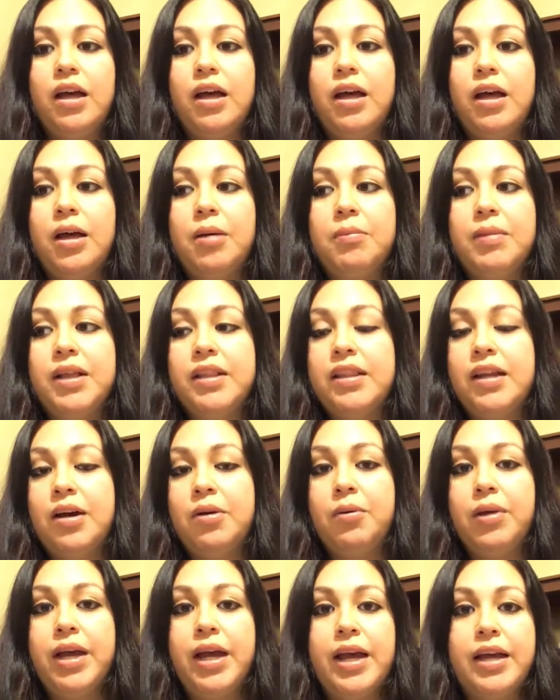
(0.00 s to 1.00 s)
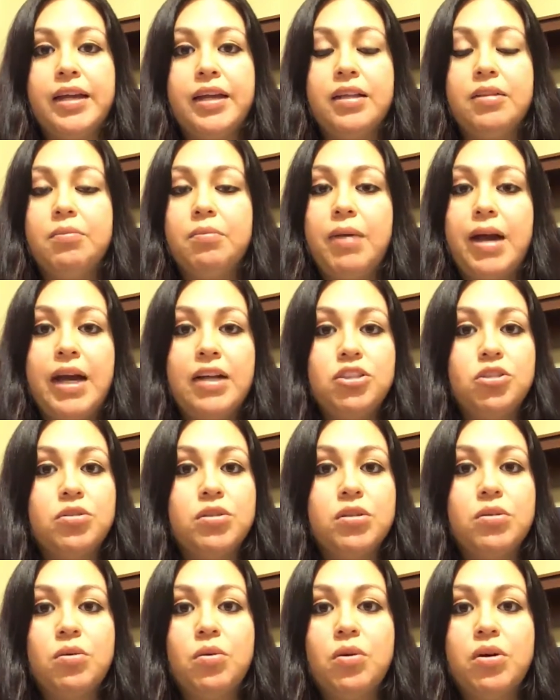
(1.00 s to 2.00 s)
And that way I can batch
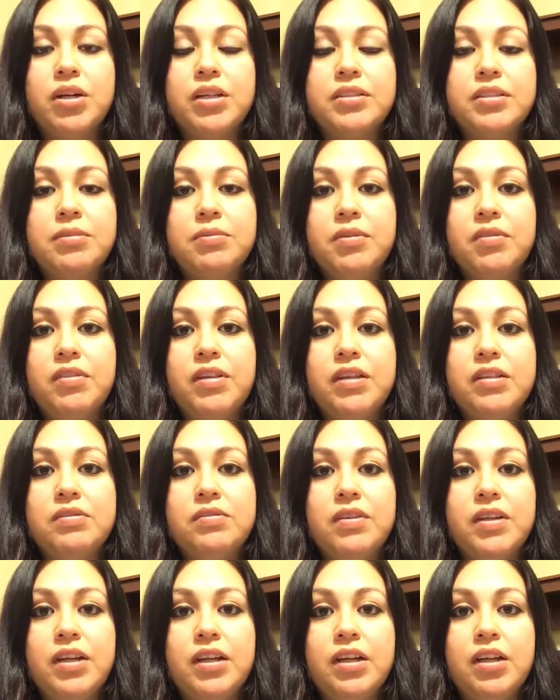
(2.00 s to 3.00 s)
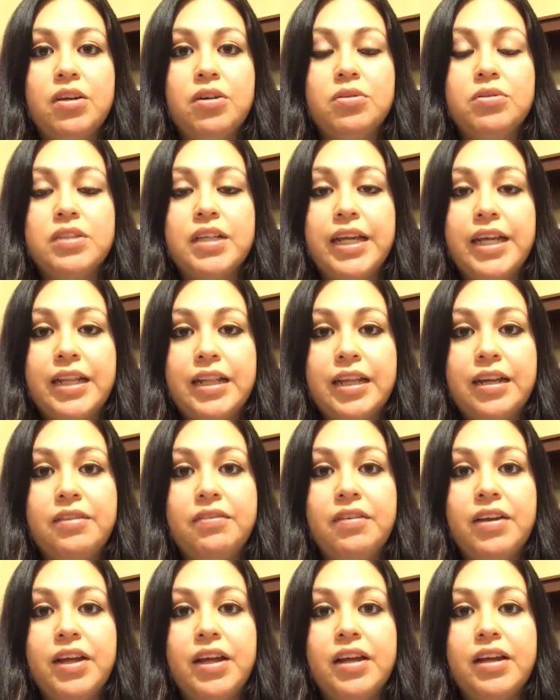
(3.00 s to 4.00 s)
record some of these videos in
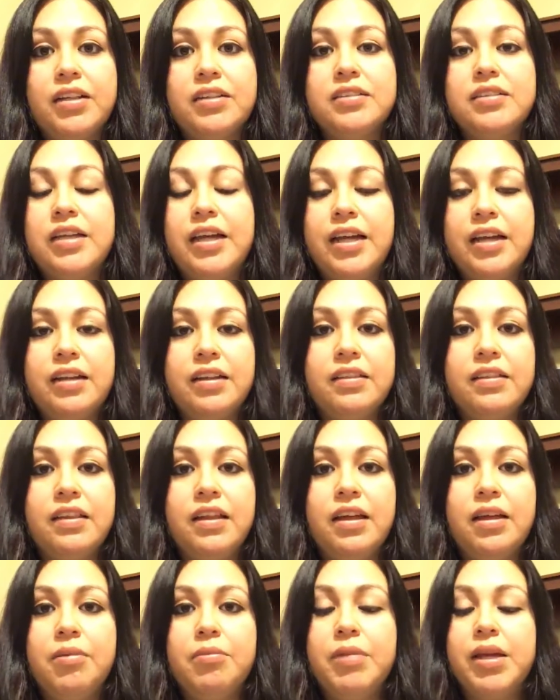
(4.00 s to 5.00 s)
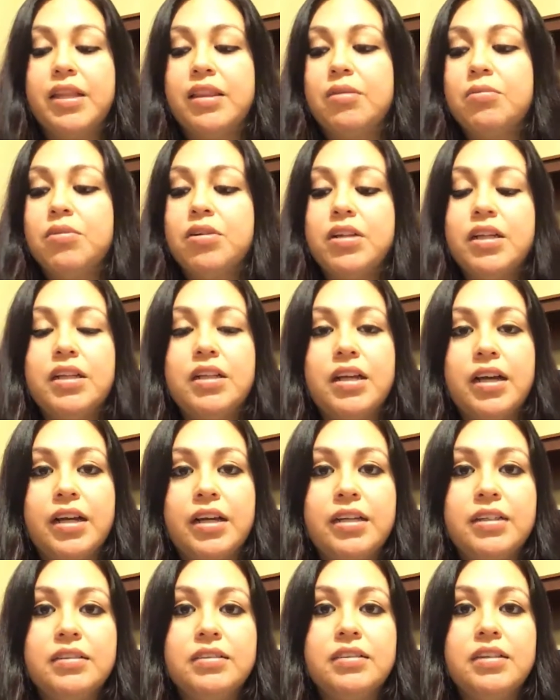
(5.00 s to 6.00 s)
advance, edit them, make them really
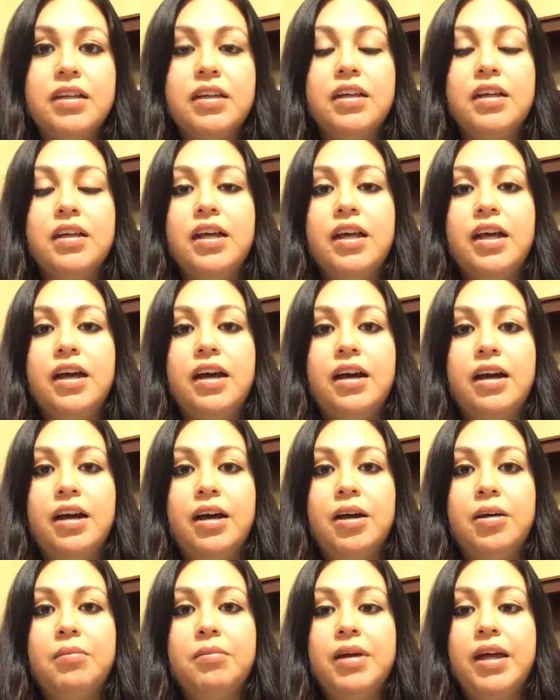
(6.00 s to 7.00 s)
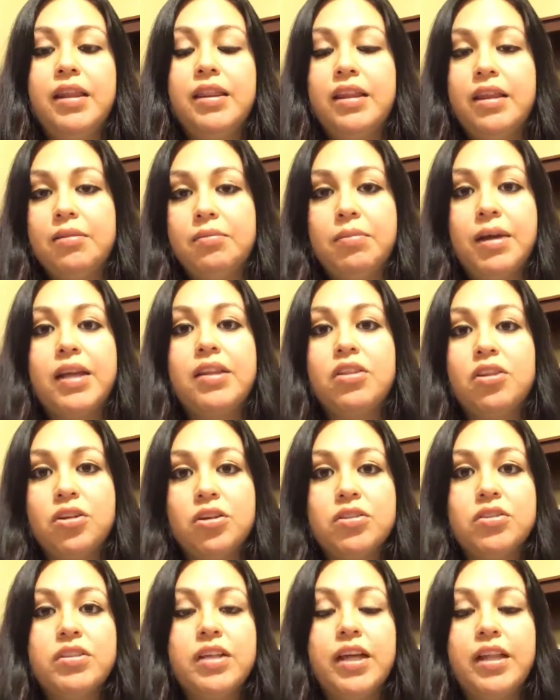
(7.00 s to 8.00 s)
nice. And then by
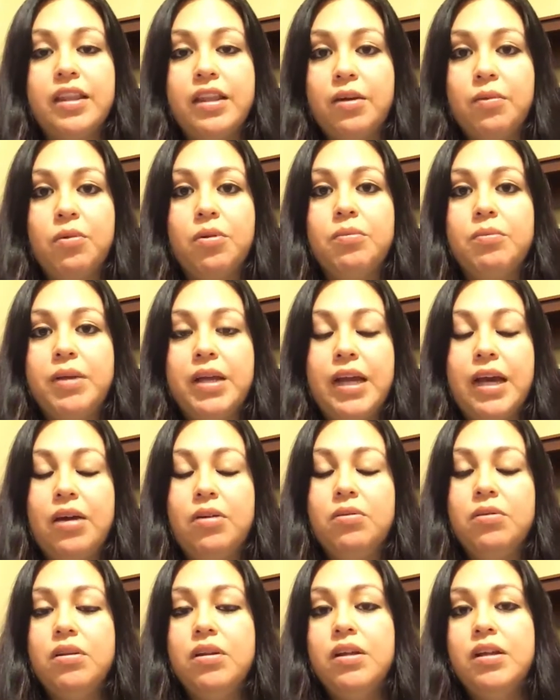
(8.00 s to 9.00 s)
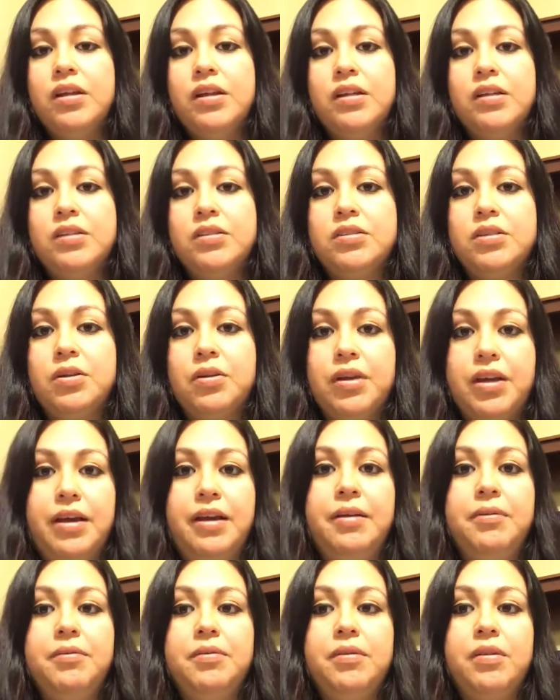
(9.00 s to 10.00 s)
Thursday they will be out. So
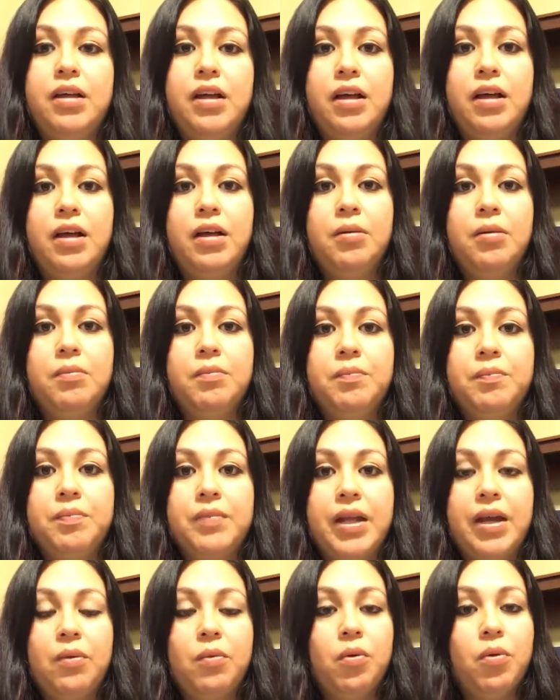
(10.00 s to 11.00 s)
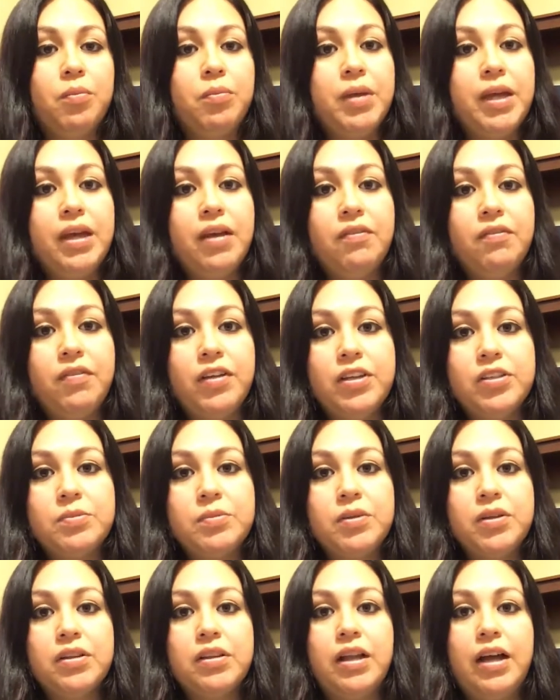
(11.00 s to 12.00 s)
yeah, I won't be on
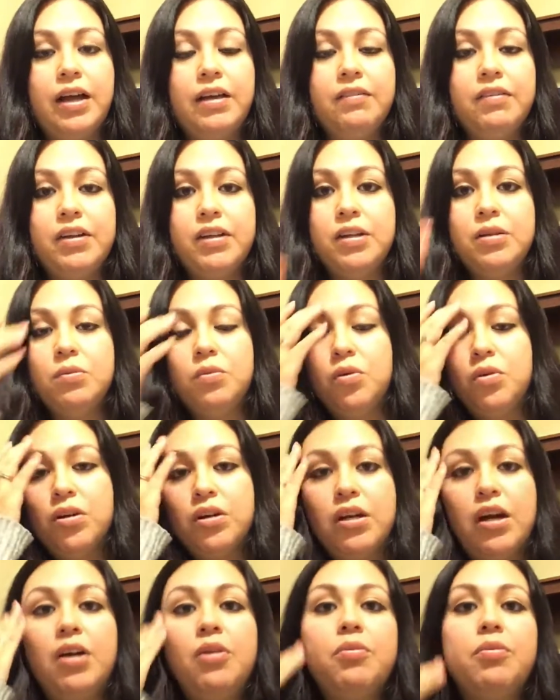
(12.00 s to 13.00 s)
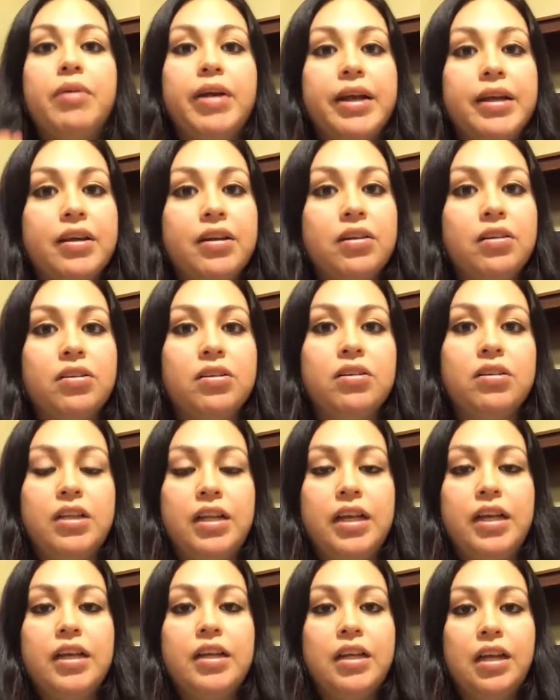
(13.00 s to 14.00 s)
Facebook Live anymore, not
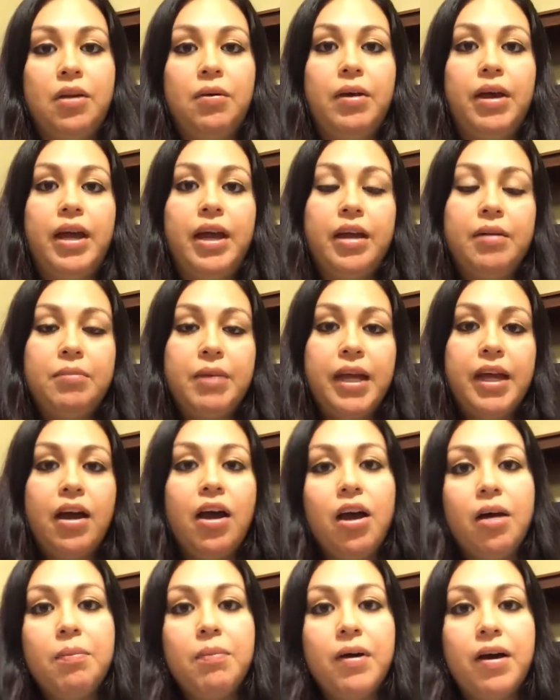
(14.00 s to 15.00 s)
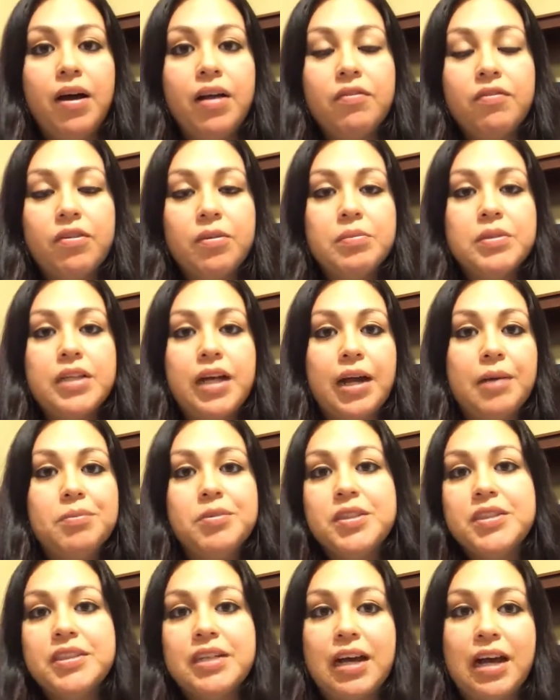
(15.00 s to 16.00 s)
regularly anyway. I may hop on from time
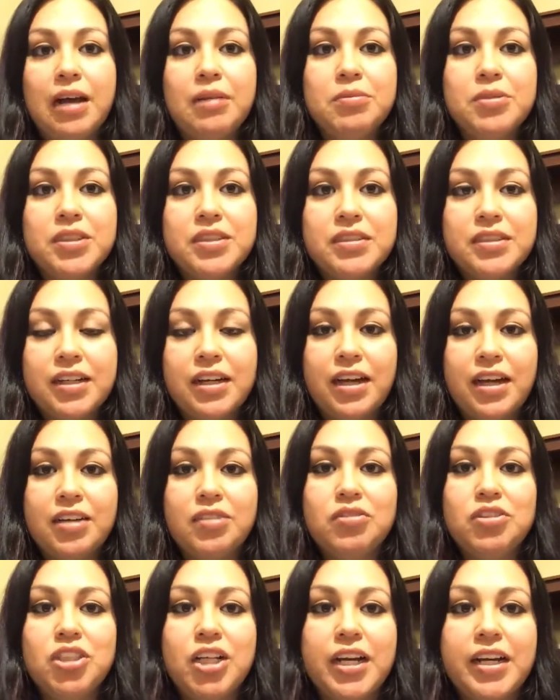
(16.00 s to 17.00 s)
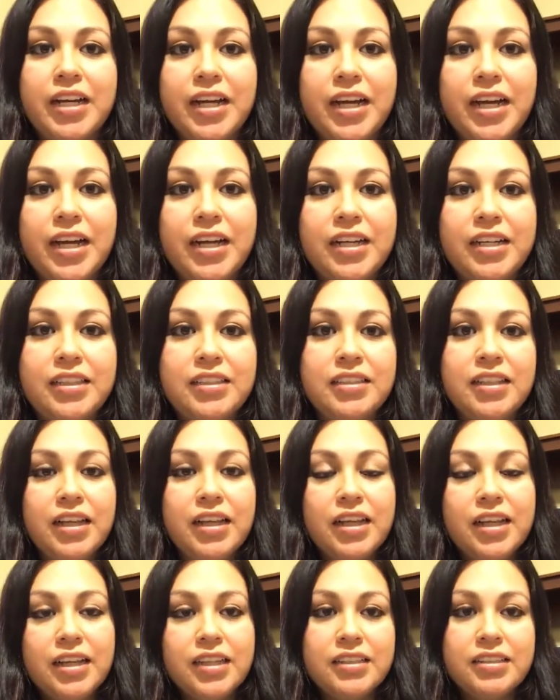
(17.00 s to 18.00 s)
to time just to kind of check in and
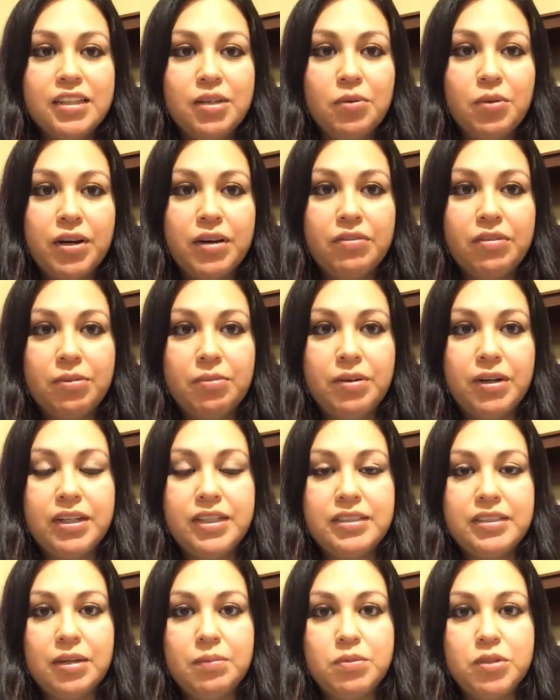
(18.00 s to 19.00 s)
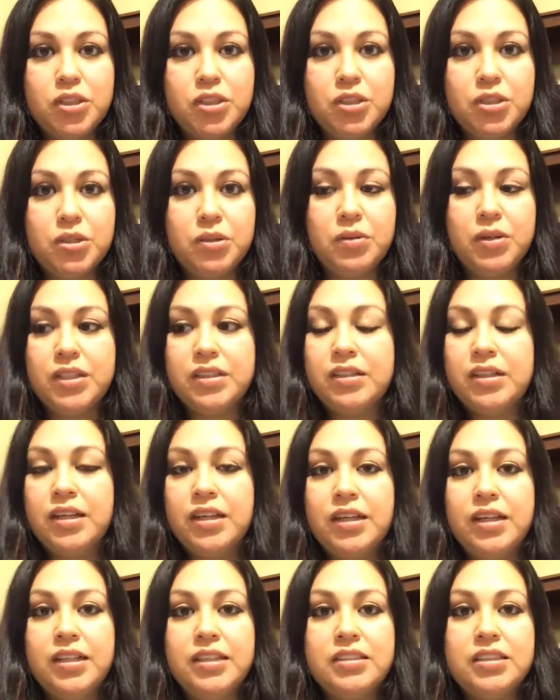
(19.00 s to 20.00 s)
see what everybody's up to and
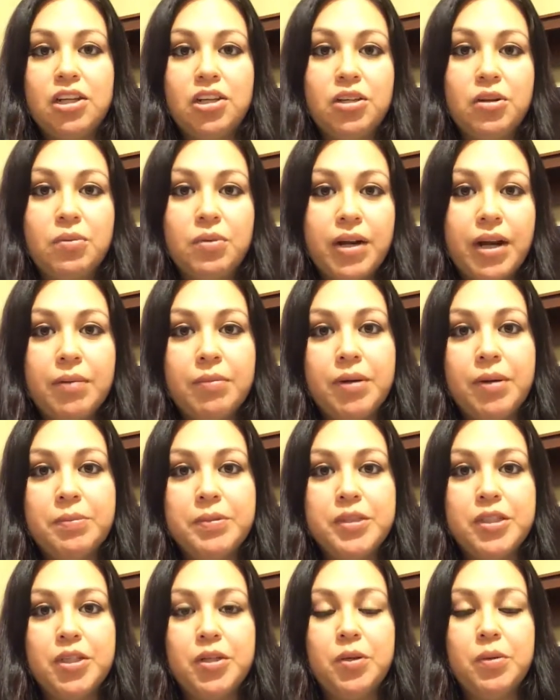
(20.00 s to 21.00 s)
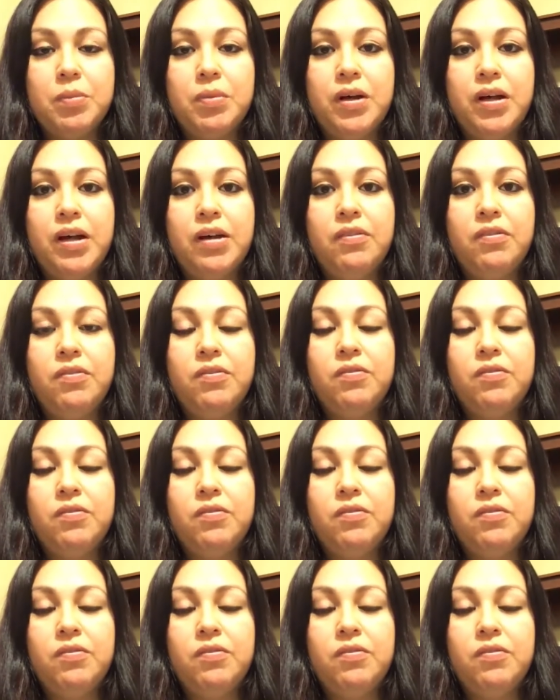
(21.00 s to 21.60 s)
tell you what I'm up to. But